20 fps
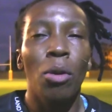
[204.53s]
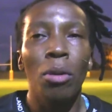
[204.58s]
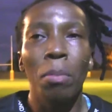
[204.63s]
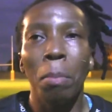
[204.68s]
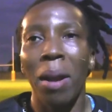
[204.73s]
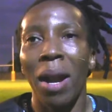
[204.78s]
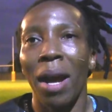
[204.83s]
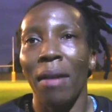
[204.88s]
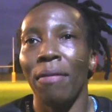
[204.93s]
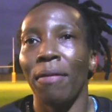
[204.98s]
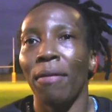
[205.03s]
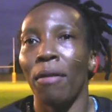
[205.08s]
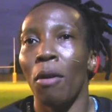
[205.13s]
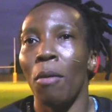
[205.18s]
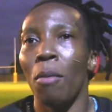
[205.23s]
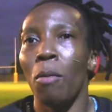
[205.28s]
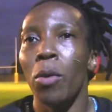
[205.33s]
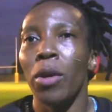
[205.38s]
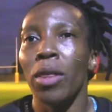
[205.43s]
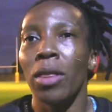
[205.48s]
good
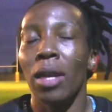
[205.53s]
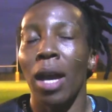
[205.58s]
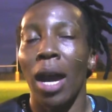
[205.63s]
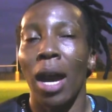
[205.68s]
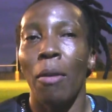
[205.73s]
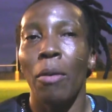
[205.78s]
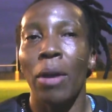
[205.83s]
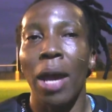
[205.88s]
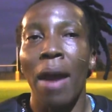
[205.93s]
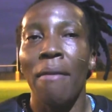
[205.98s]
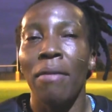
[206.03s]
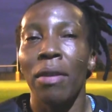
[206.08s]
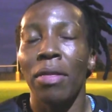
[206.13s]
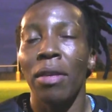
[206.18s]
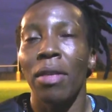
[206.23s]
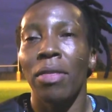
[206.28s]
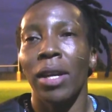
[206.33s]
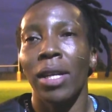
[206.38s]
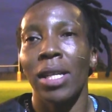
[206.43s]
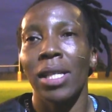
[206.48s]
platform with
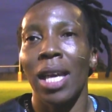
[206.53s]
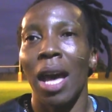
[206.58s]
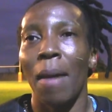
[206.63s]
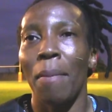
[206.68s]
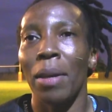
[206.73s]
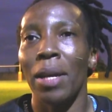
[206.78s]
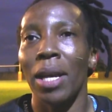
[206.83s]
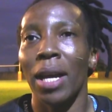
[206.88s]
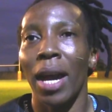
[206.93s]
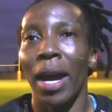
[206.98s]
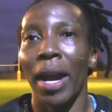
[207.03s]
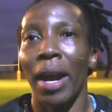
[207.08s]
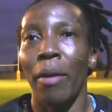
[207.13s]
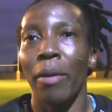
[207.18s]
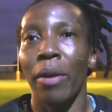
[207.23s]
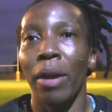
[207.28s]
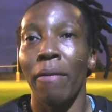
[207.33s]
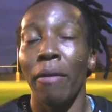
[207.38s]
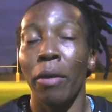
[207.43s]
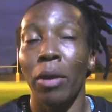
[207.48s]
everything that is happening around.